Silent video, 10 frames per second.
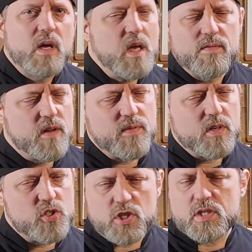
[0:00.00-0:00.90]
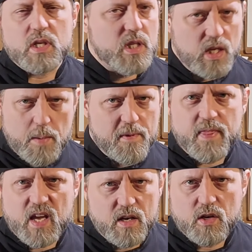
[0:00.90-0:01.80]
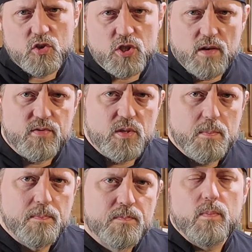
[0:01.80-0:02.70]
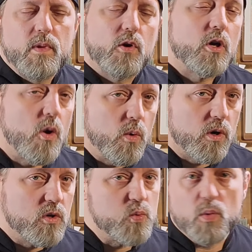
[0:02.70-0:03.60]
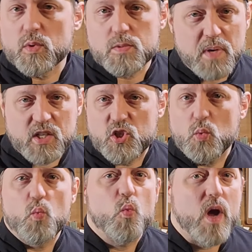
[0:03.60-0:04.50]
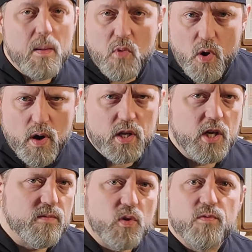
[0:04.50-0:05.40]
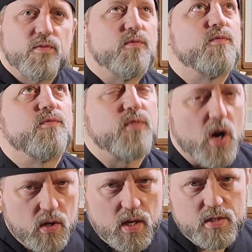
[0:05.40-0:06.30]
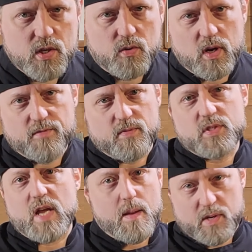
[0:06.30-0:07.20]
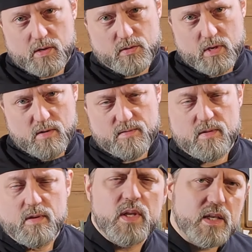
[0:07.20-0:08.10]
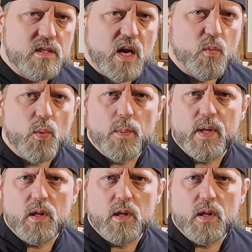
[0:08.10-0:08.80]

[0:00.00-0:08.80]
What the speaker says: even if it is just to clean up at the end of your shift. Your coworkers will respect you way more and give you far less grief for stabbing yourself. Next time we will be